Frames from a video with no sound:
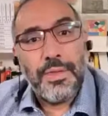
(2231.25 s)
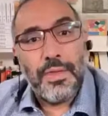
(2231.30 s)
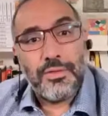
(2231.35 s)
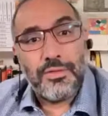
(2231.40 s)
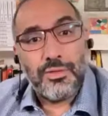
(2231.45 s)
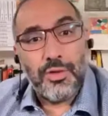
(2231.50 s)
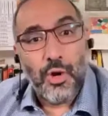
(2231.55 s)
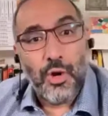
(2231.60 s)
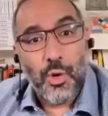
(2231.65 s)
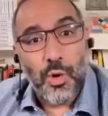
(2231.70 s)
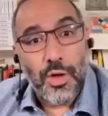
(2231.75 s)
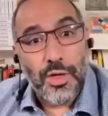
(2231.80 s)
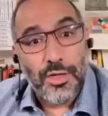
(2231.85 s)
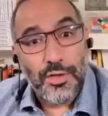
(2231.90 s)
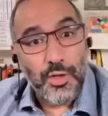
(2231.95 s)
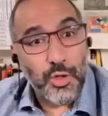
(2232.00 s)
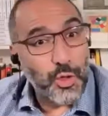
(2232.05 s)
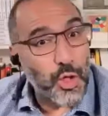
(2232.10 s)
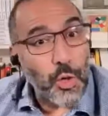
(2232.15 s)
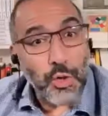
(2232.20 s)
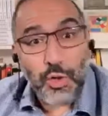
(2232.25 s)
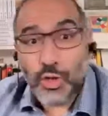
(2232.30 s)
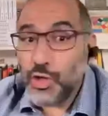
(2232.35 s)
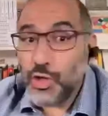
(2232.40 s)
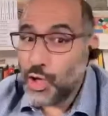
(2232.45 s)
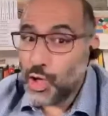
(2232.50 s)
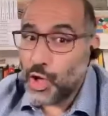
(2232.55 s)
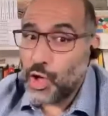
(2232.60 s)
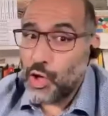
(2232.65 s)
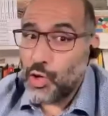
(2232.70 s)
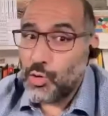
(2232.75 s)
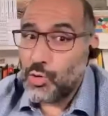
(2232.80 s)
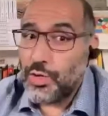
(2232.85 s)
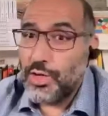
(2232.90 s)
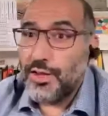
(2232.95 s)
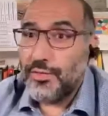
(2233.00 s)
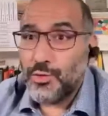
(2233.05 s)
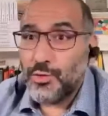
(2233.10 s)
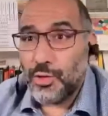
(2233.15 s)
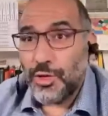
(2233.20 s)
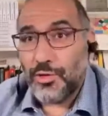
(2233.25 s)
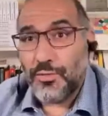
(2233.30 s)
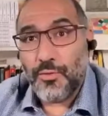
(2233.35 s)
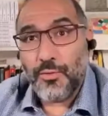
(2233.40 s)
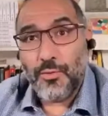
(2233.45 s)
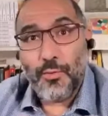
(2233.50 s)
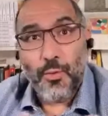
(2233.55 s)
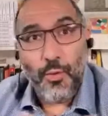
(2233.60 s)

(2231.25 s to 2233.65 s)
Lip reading: So you don't know if you're a